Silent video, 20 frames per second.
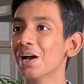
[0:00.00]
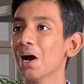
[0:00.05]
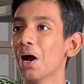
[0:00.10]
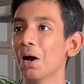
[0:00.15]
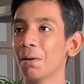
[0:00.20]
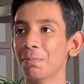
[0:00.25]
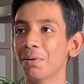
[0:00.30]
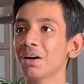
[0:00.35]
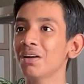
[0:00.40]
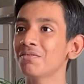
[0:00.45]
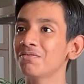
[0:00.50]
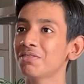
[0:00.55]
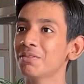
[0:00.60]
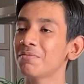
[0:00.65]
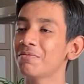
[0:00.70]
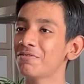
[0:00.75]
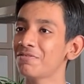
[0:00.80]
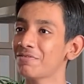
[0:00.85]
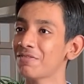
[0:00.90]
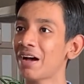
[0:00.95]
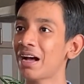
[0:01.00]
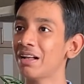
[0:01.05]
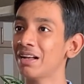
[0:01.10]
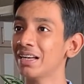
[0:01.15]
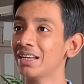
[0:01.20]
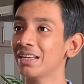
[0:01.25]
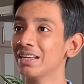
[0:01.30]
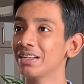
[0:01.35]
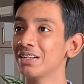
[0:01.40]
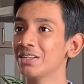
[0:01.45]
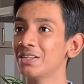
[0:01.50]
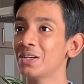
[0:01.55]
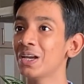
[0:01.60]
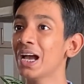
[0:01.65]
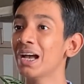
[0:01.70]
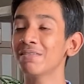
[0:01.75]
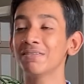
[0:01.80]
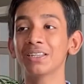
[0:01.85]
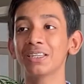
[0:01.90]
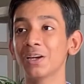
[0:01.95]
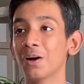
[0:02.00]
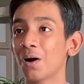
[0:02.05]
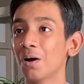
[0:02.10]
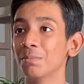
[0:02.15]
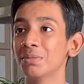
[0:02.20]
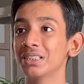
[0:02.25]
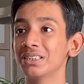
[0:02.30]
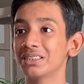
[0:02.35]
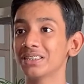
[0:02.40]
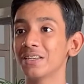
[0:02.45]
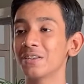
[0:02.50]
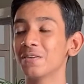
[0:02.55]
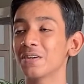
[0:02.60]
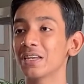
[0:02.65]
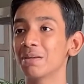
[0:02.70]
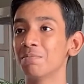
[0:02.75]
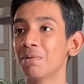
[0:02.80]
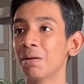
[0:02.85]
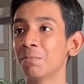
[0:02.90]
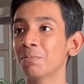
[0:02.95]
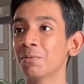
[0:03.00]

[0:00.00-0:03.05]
Apart from flying, do you have any hobbies that you keep up